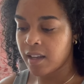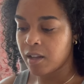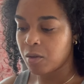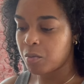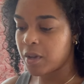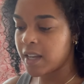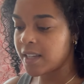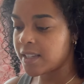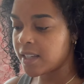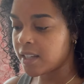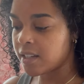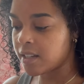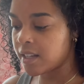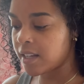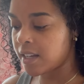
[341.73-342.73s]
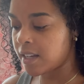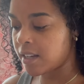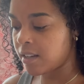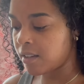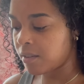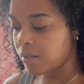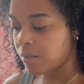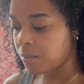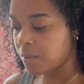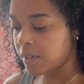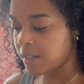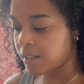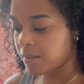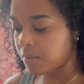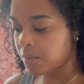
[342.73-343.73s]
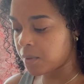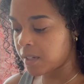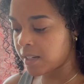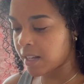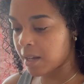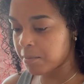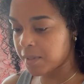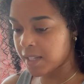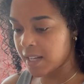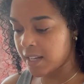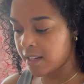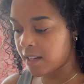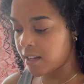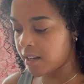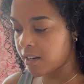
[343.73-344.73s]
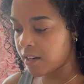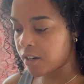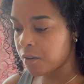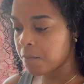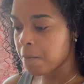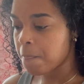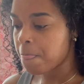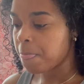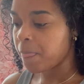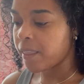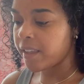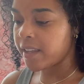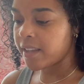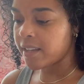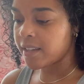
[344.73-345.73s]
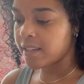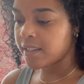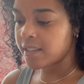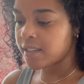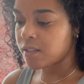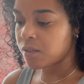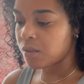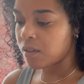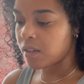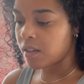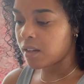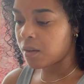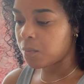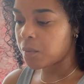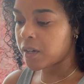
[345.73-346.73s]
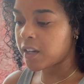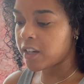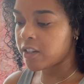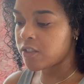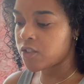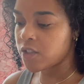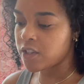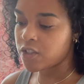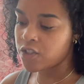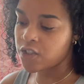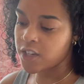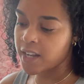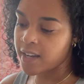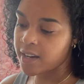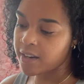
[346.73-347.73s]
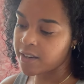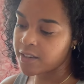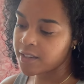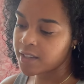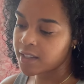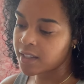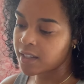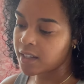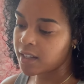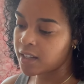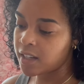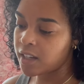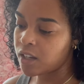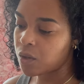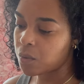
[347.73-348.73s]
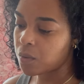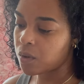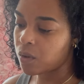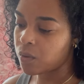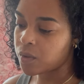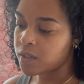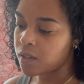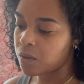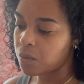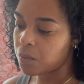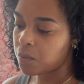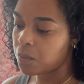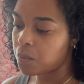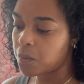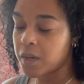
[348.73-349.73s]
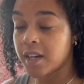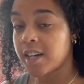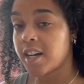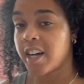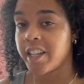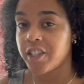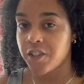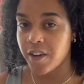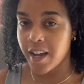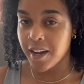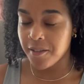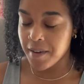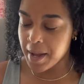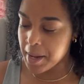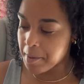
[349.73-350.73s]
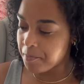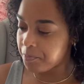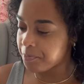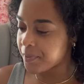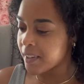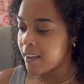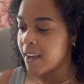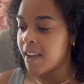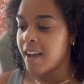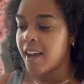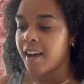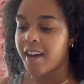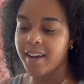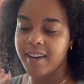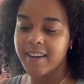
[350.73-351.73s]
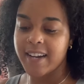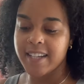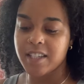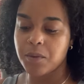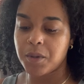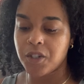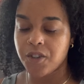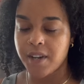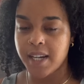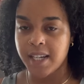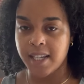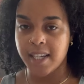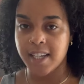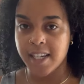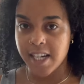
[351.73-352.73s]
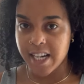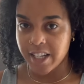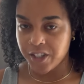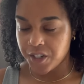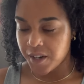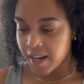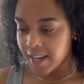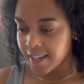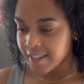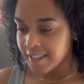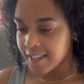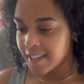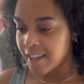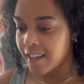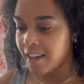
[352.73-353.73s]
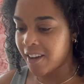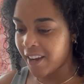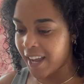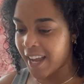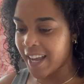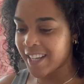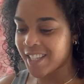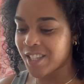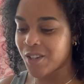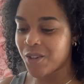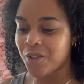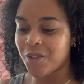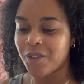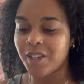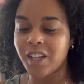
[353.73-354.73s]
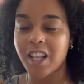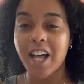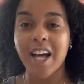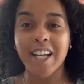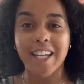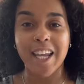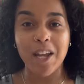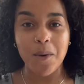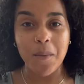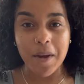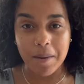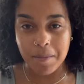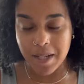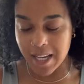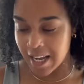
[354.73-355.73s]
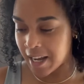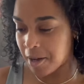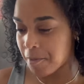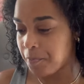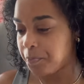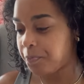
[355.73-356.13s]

Basically, what I'm saying here is 100 shares equals 1 contract, right? All right, so we trade in contracts. Okay, so lock in with me now.